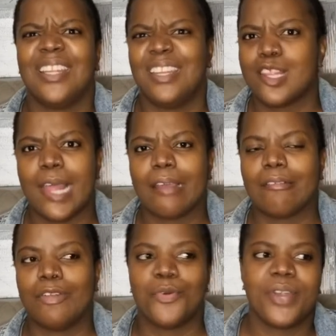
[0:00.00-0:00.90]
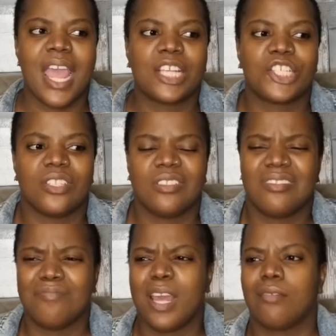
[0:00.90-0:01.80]
And there's like no reaction.
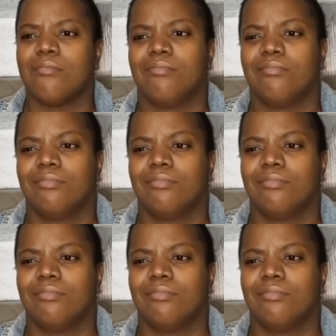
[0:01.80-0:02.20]
Like,